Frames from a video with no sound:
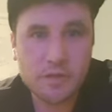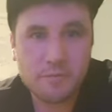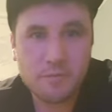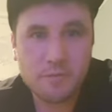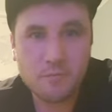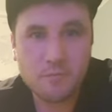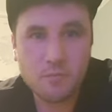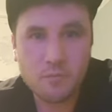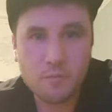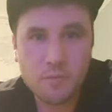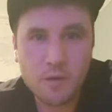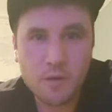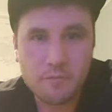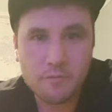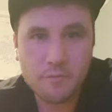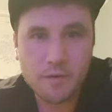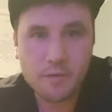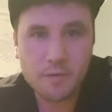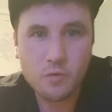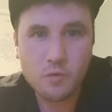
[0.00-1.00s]

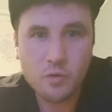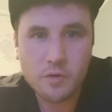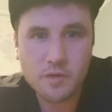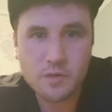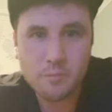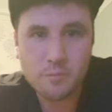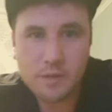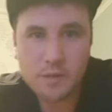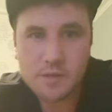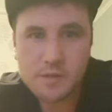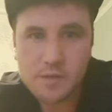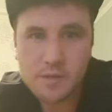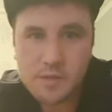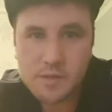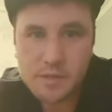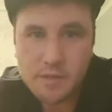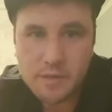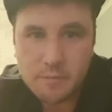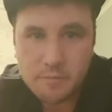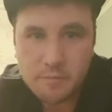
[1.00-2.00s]
I've been more into
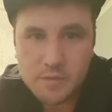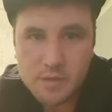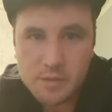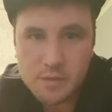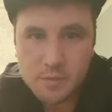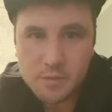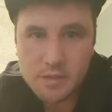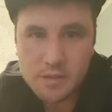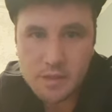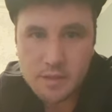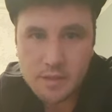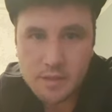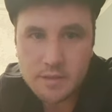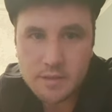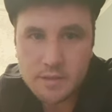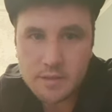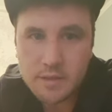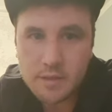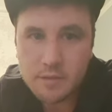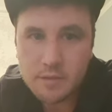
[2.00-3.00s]
buzzers and nymphs, but
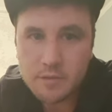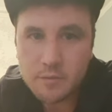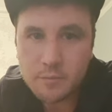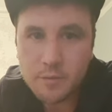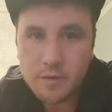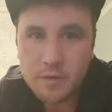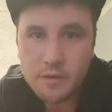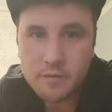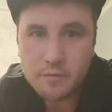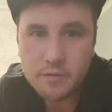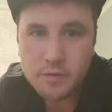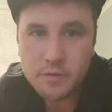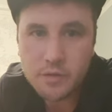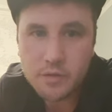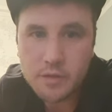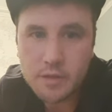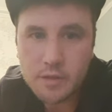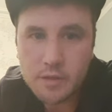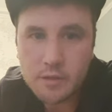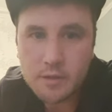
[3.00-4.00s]
starting to get into bung
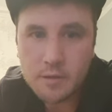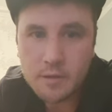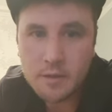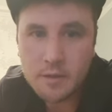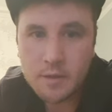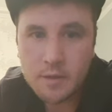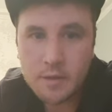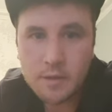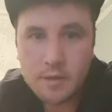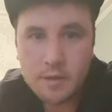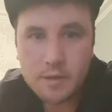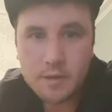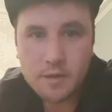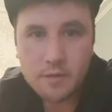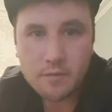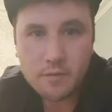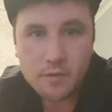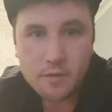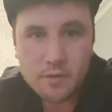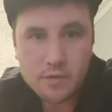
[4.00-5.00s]
fishing, and
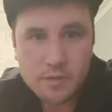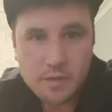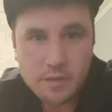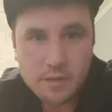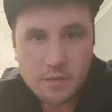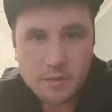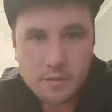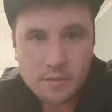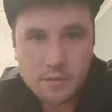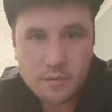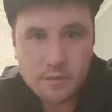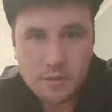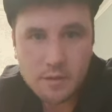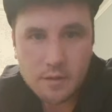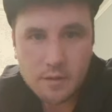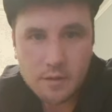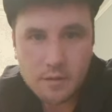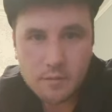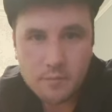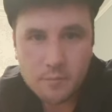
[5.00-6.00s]
I've lost it.
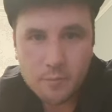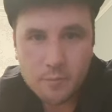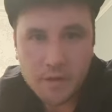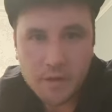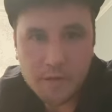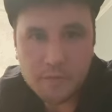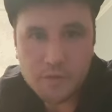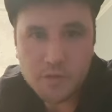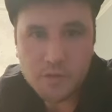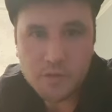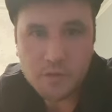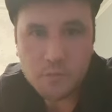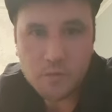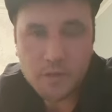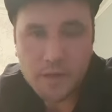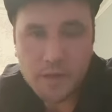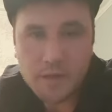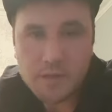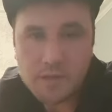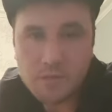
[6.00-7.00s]
Bunging fishing with
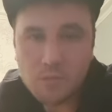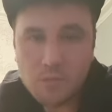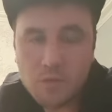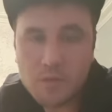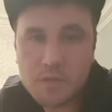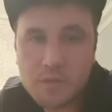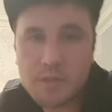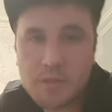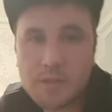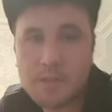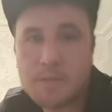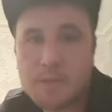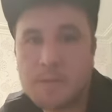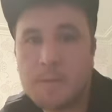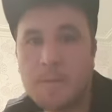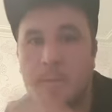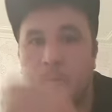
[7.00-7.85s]
eggs and sits.